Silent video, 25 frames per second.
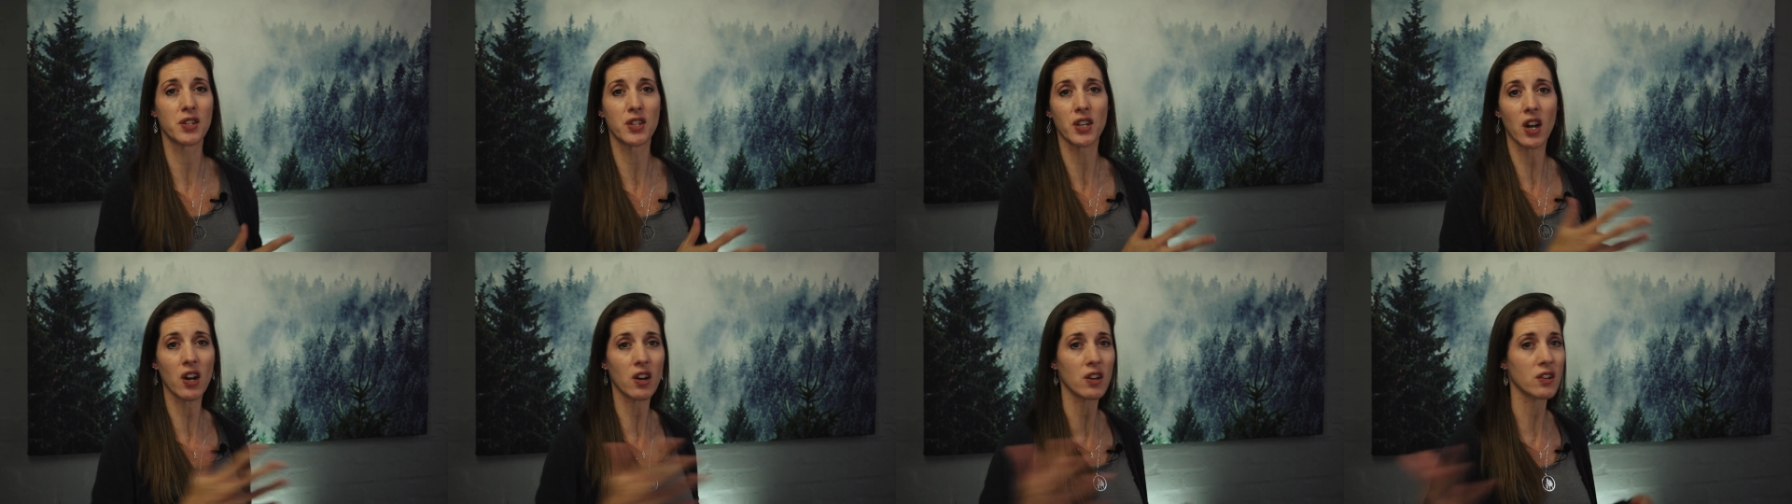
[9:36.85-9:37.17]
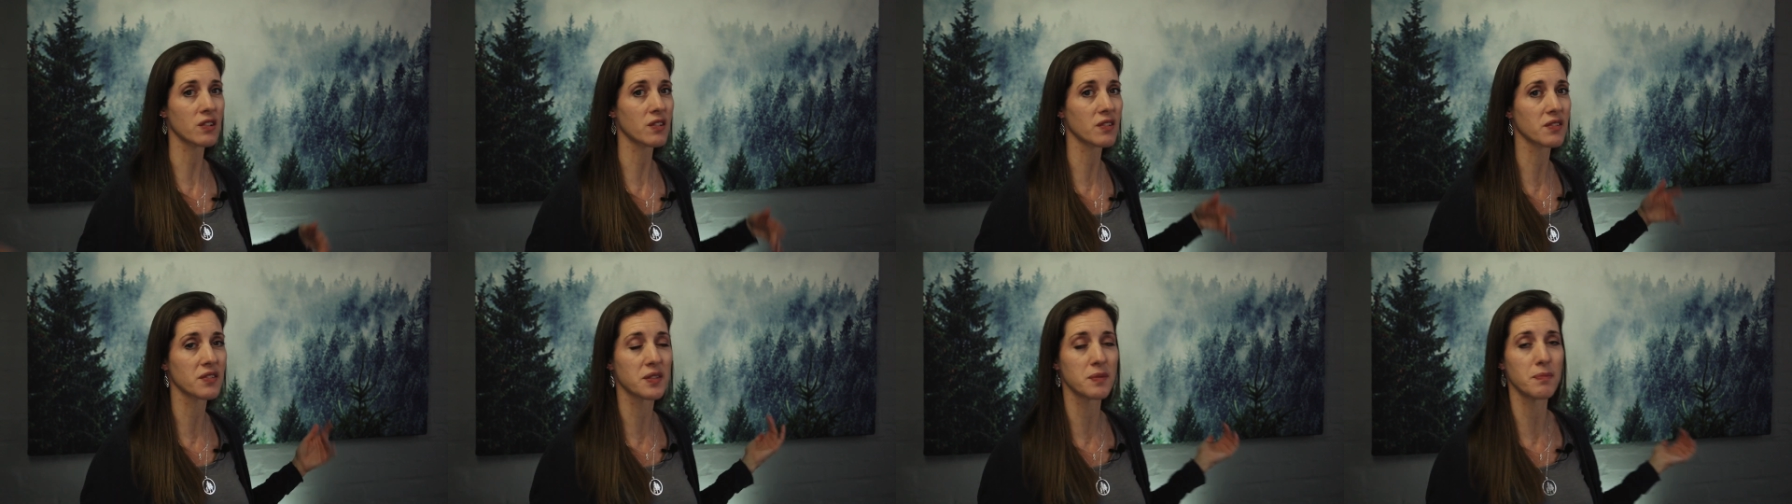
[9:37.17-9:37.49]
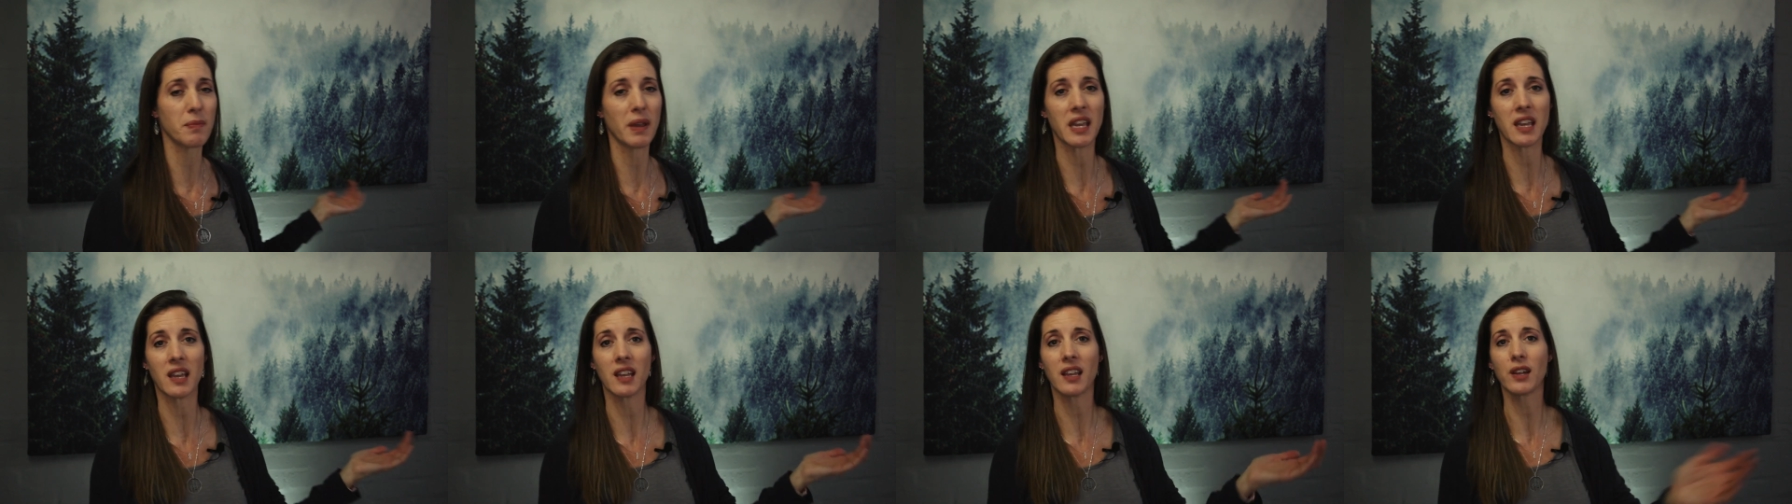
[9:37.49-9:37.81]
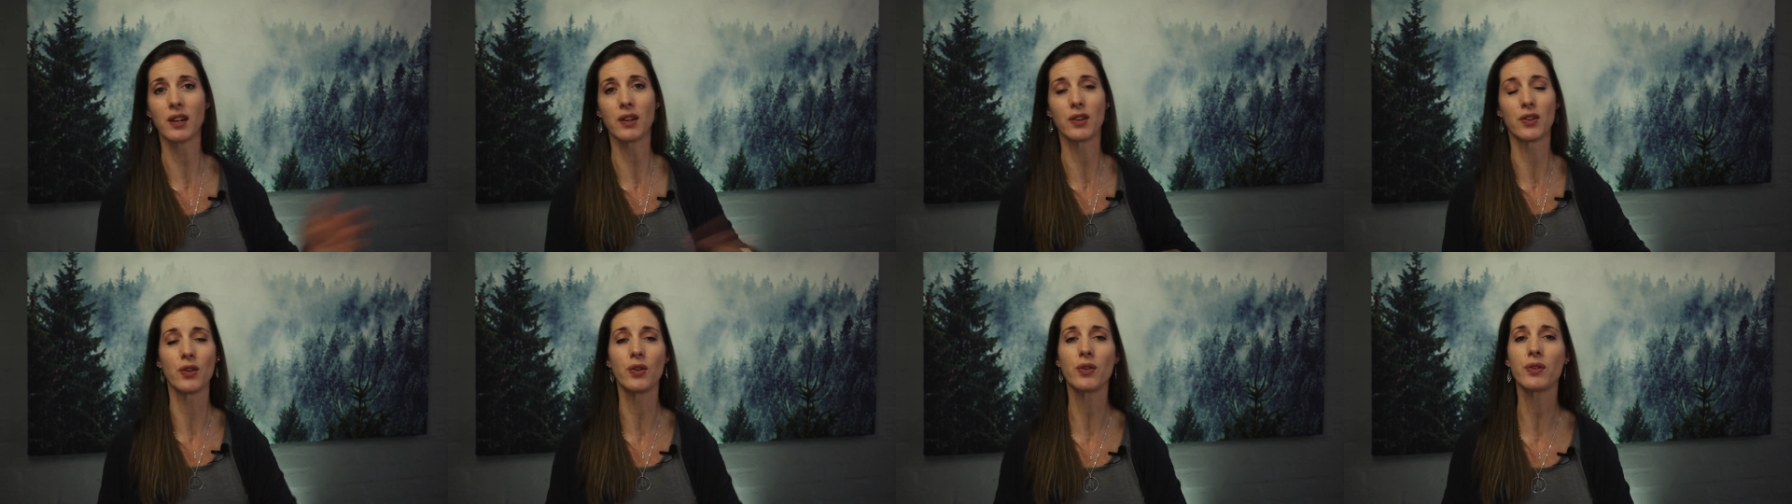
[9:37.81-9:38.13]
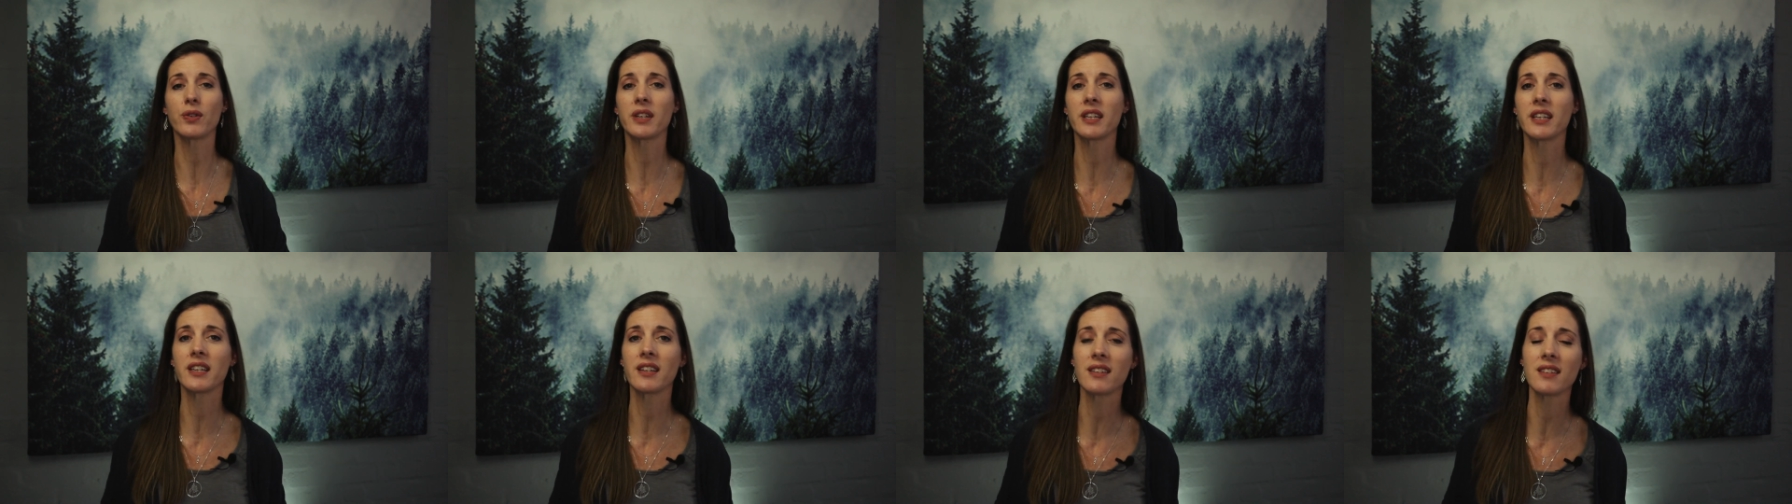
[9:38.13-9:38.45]
dogs making a
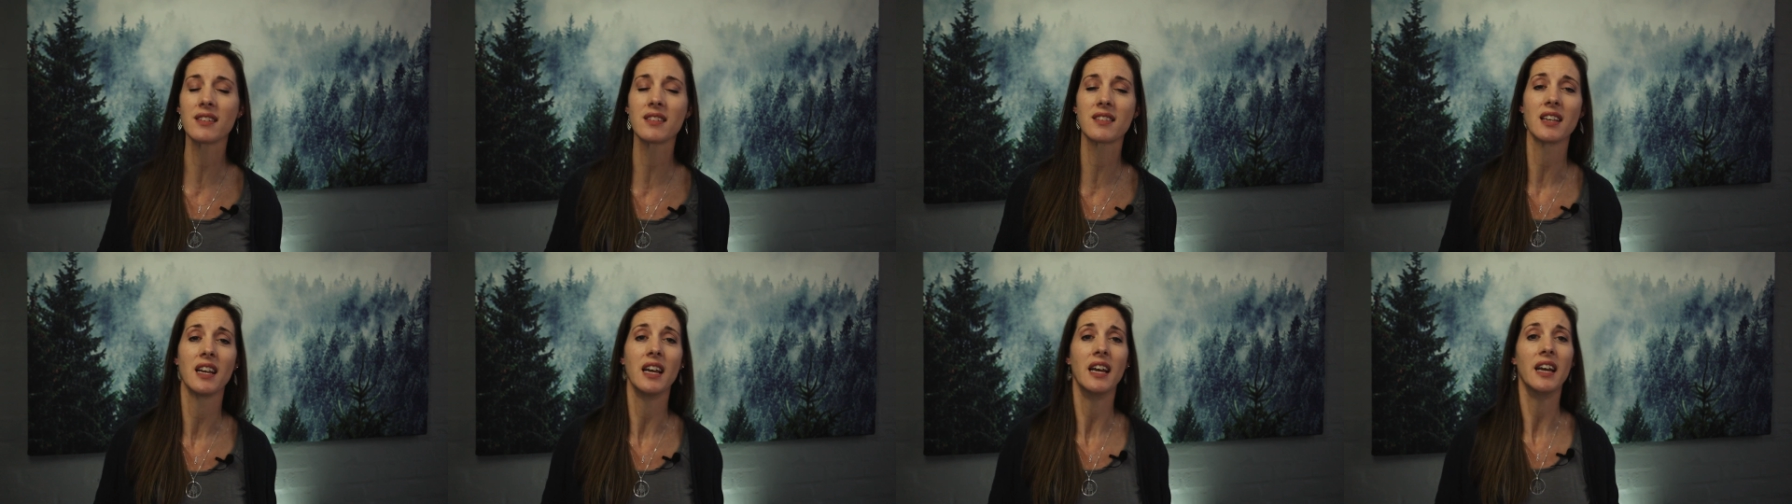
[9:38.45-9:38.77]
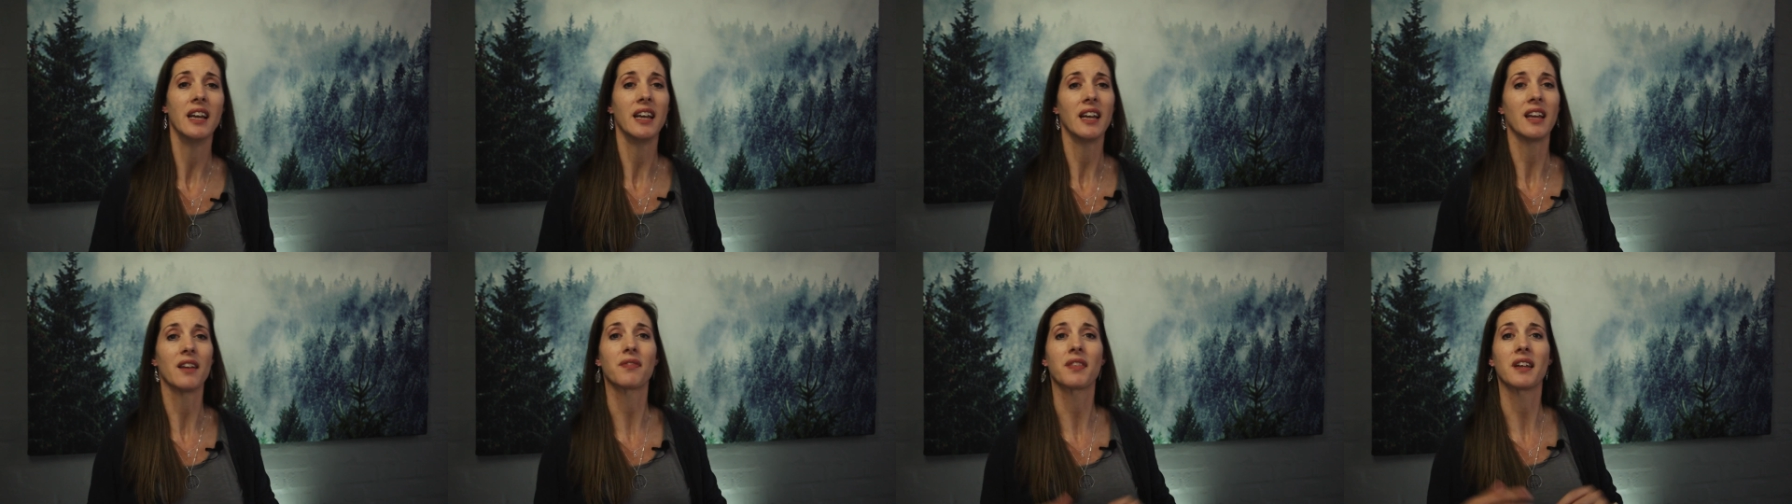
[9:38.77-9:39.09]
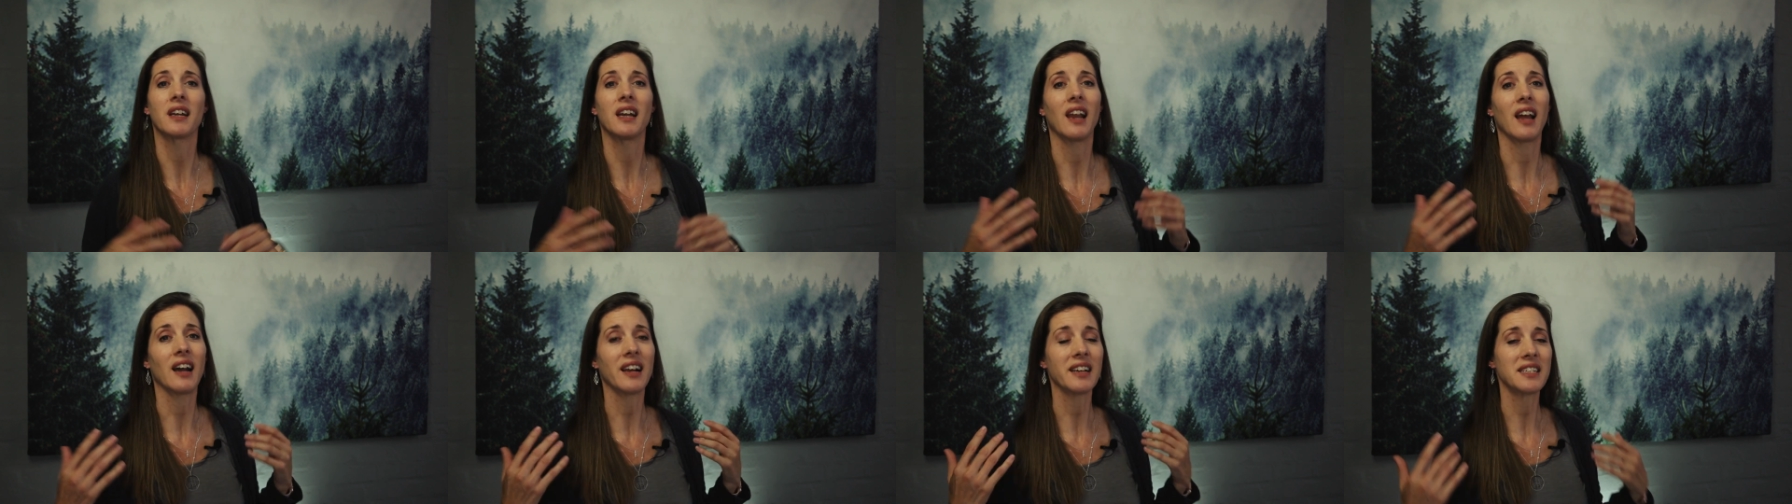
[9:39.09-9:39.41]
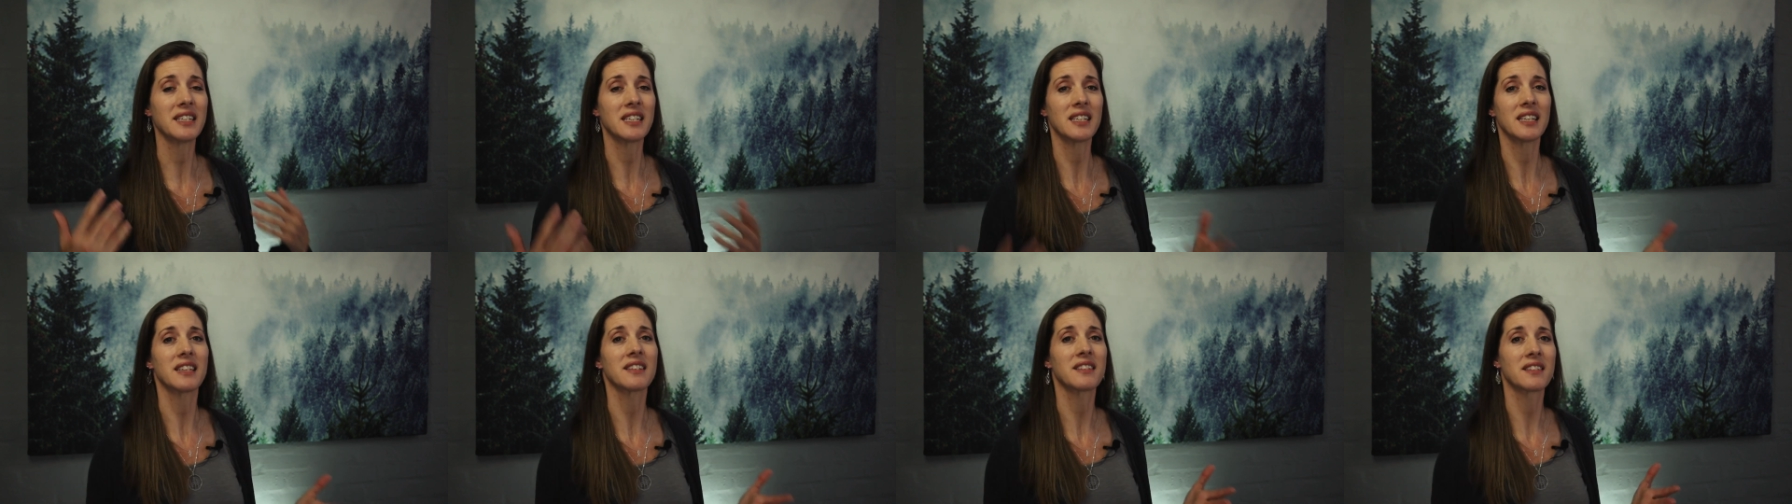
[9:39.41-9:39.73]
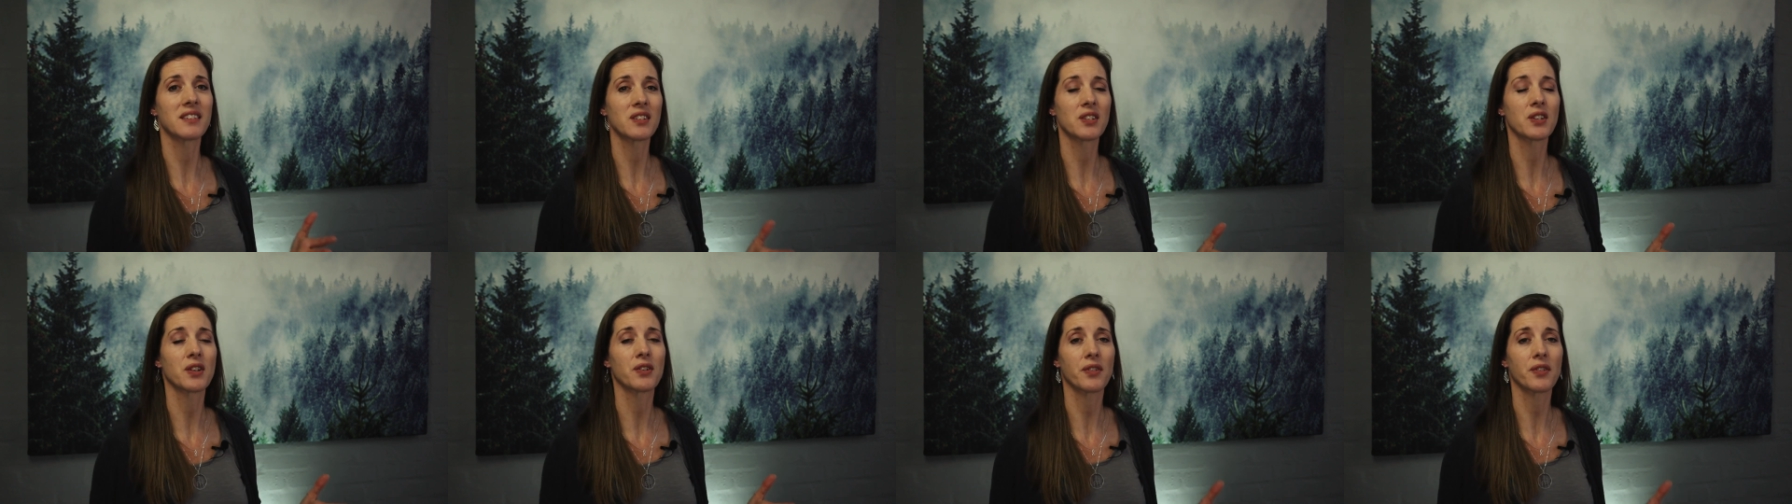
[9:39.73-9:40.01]
noise, if the lighting isn't